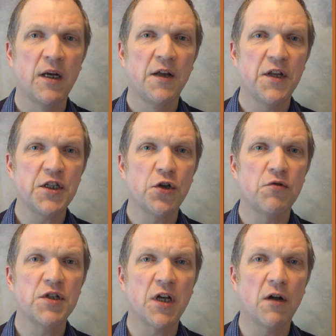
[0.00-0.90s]
This could
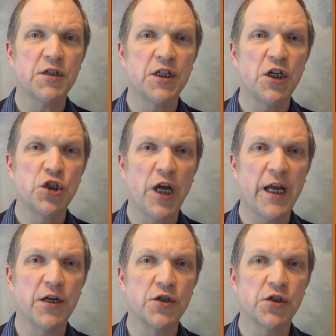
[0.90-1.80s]
result in a
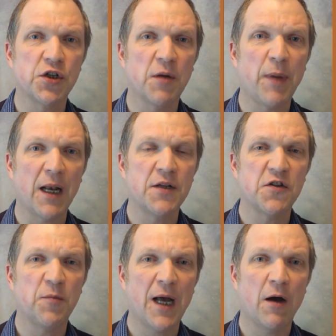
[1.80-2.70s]
change to the balance
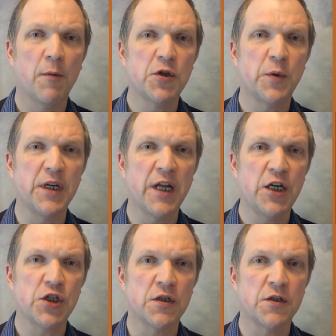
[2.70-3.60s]
of power between
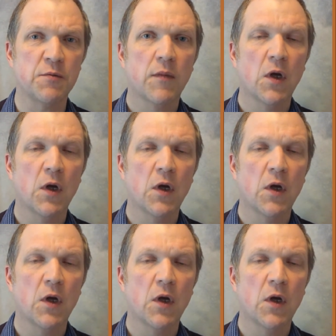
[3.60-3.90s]
nations.